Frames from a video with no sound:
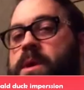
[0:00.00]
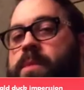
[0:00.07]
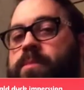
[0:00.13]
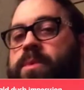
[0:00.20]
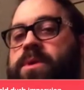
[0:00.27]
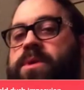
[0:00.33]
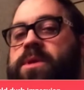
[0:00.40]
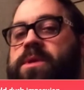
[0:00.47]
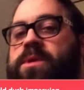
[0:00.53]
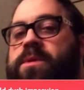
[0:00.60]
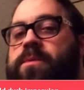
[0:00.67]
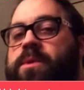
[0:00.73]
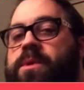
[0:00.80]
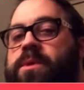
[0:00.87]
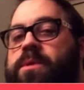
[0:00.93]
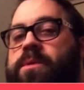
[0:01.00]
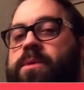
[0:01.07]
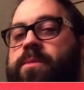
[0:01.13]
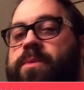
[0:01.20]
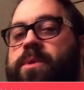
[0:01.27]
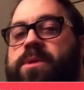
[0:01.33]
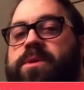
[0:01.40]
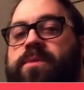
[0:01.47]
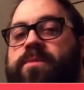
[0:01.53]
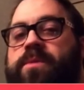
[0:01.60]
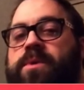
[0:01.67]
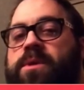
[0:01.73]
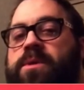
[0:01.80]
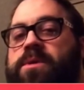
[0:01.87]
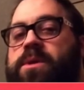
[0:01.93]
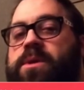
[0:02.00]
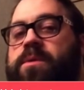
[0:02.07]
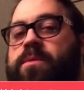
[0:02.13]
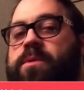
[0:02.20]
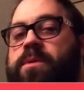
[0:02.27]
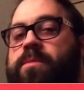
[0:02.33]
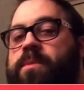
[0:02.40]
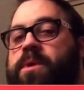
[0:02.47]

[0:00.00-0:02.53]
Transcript: I'm Red Six. I'm gonna do an impression of Donald Duck with my